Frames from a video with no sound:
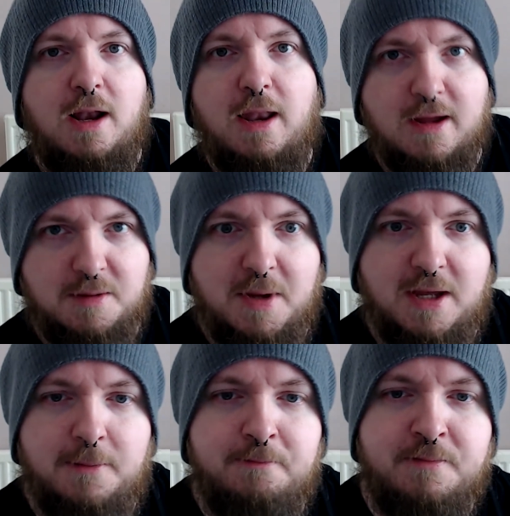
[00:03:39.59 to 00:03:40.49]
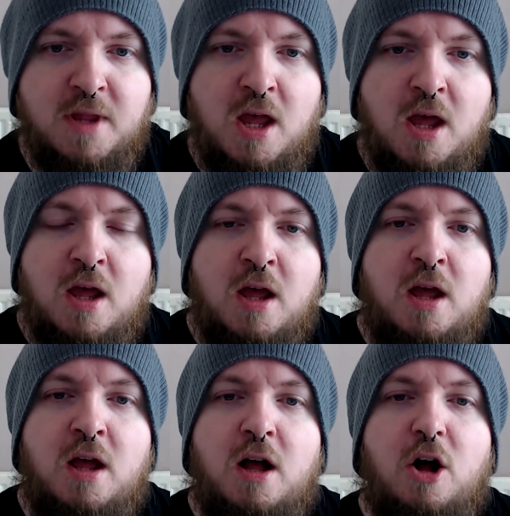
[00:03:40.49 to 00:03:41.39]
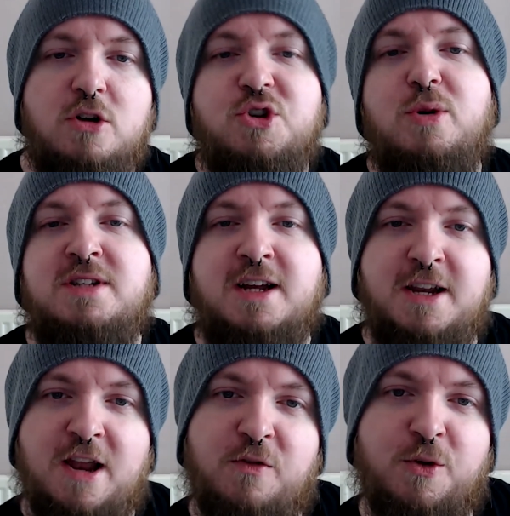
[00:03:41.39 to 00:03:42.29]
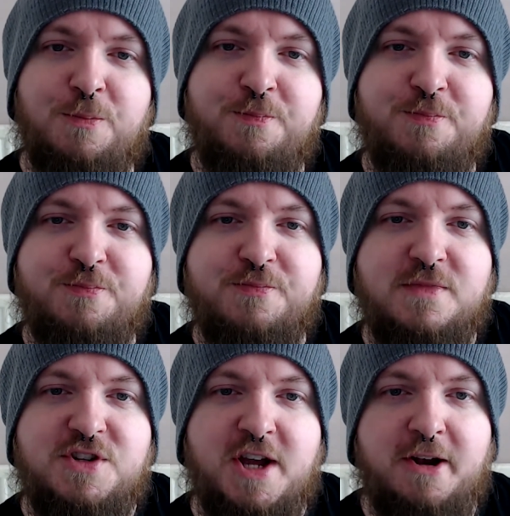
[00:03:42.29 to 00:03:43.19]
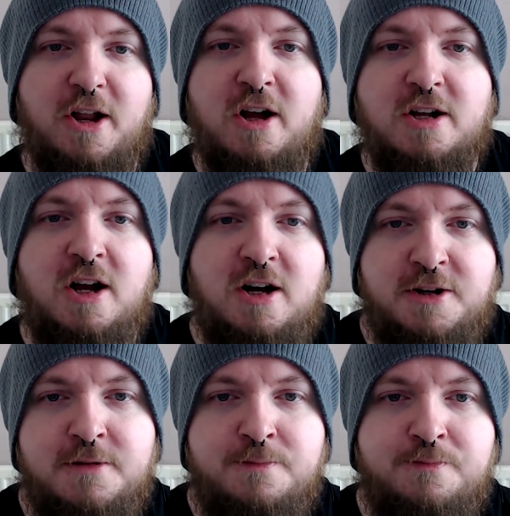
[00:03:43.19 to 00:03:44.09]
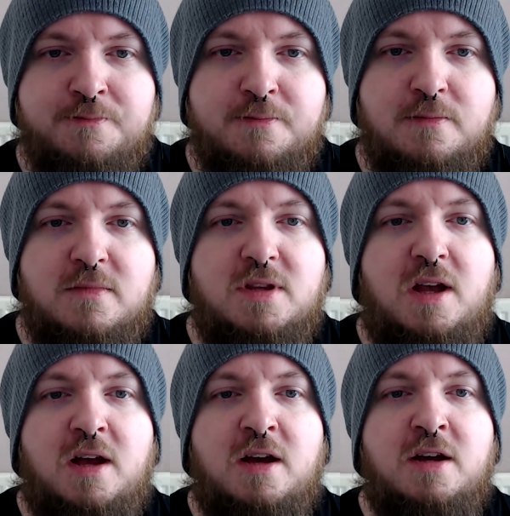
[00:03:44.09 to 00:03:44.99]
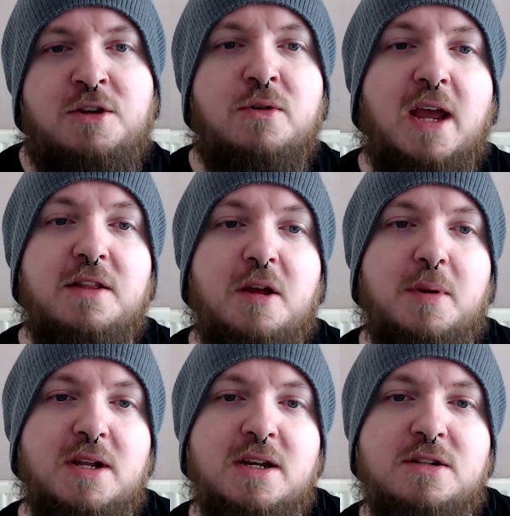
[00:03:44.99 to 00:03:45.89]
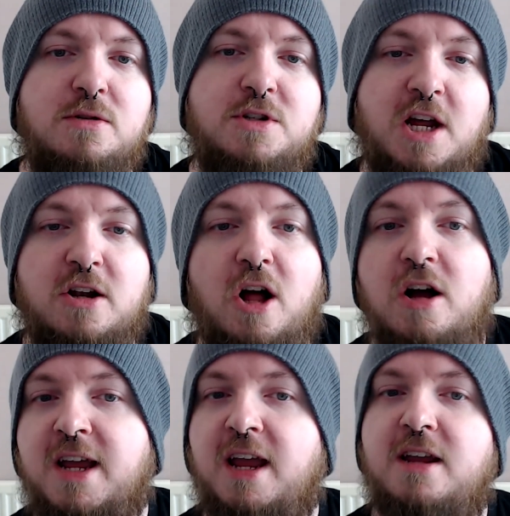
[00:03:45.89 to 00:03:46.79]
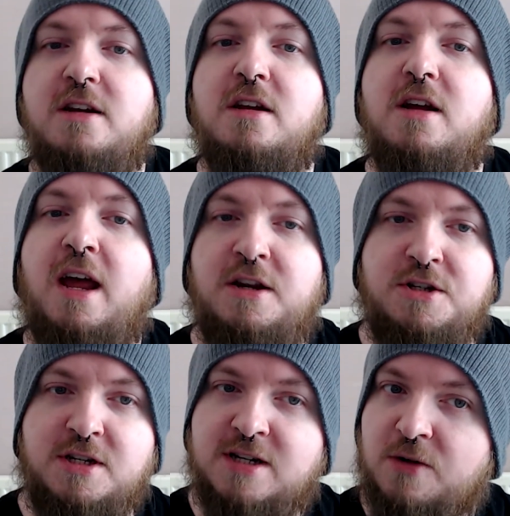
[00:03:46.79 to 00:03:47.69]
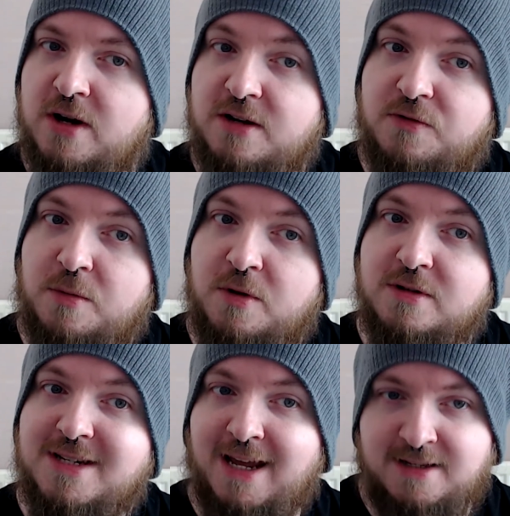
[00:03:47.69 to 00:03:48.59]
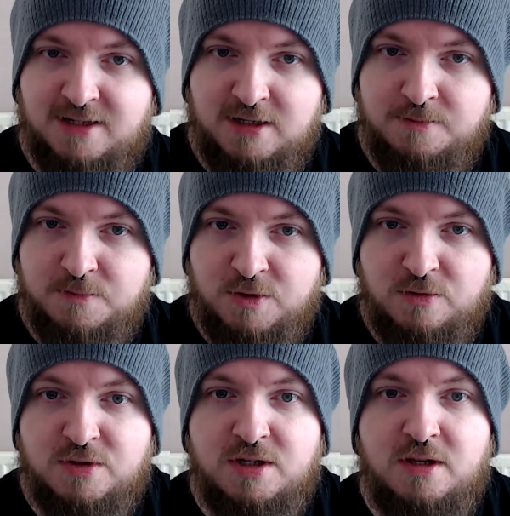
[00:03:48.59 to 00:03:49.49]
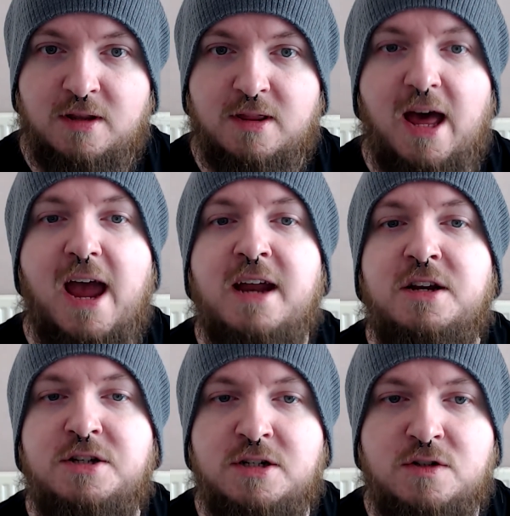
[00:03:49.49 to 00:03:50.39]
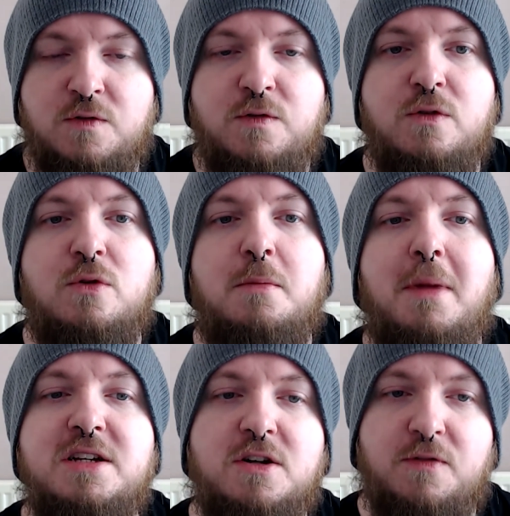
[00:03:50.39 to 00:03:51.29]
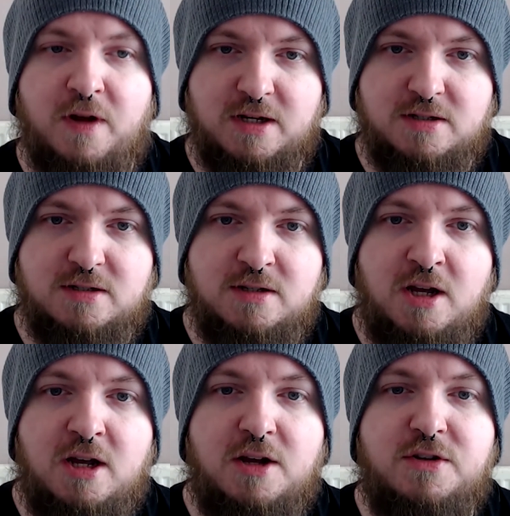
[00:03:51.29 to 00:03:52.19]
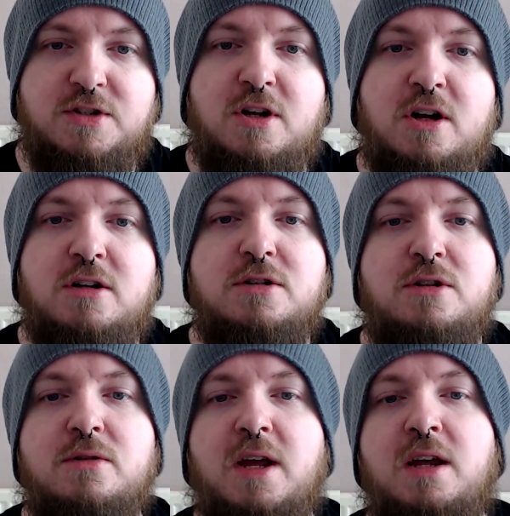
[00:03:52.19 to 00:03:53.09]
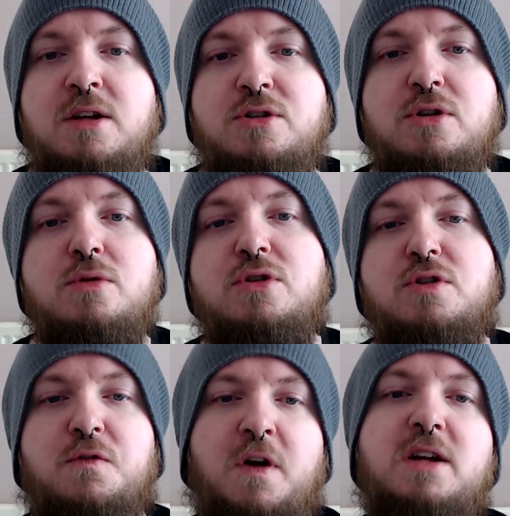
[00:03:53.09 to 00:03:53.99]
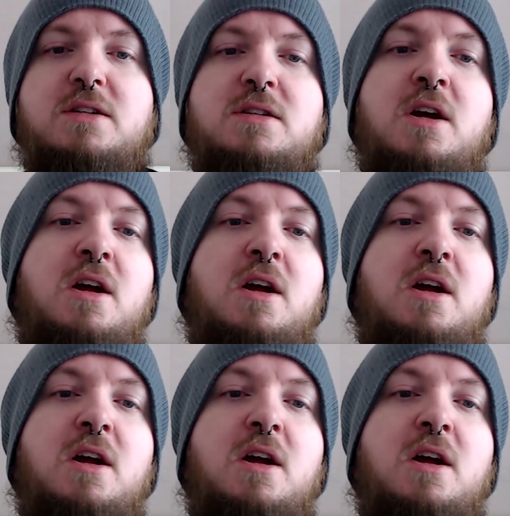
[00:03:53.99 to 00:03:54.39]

like me. Also at second level, Channel Arcana. You gain the ability to channel arcane energy directly from your deity, using that energy to fuel magic effects. At the start, you gain 2 such effects,